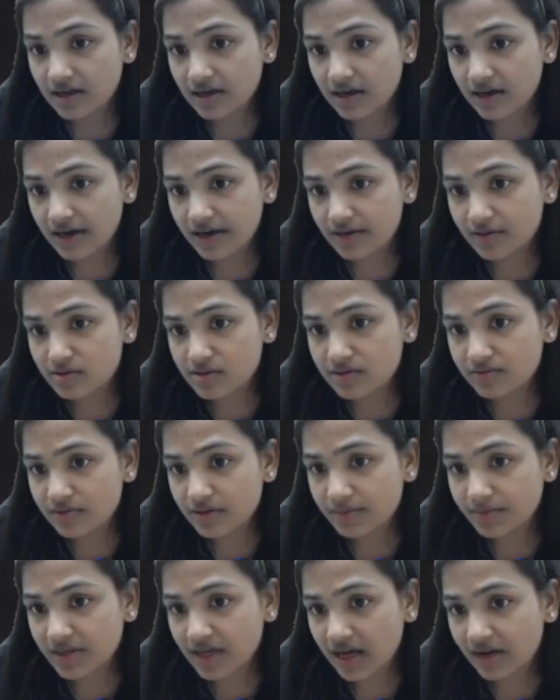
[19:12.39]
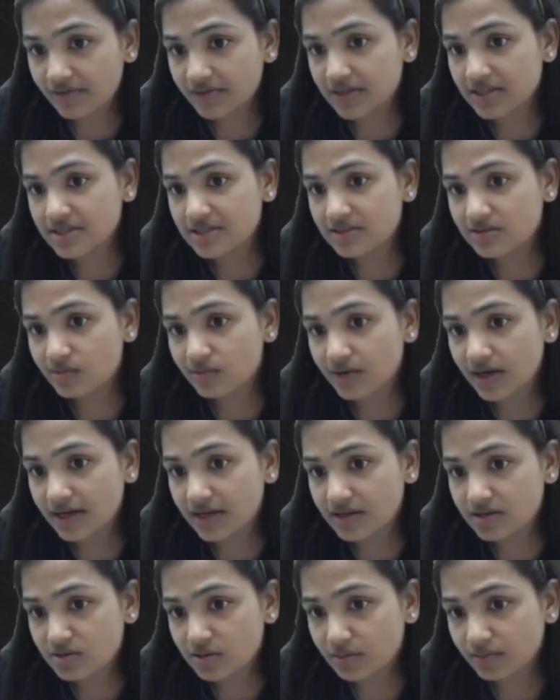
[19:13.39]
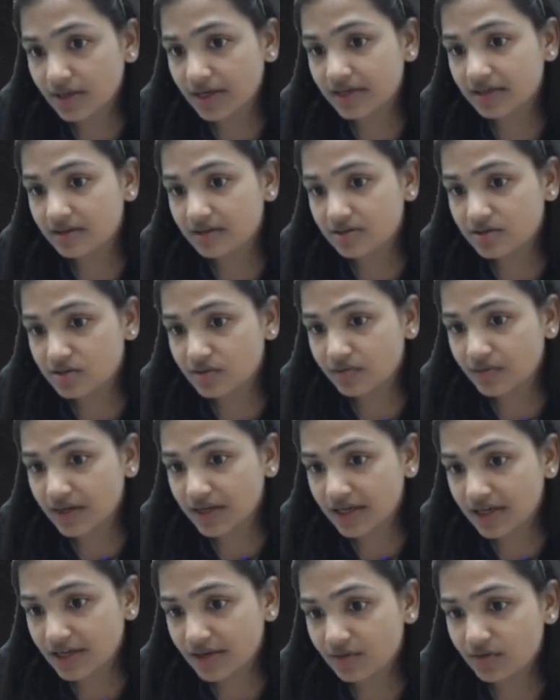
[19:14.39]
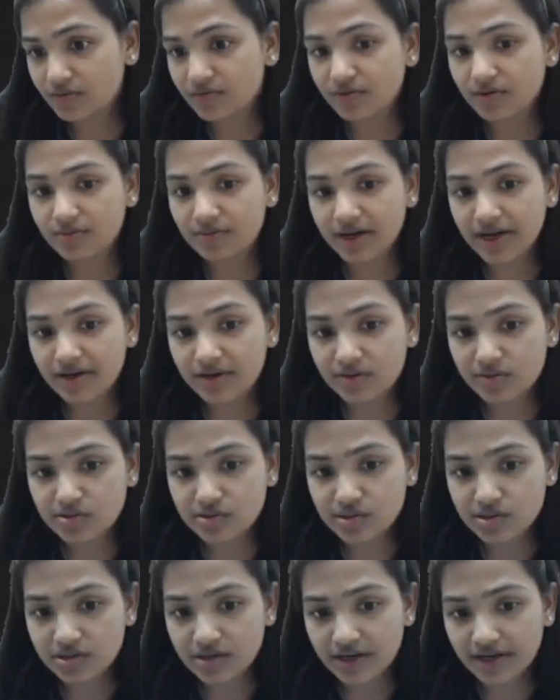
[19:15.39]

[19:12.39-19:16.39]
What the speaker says: Hydrogen will be having its 1s orbital. So 1 electron from hydrogen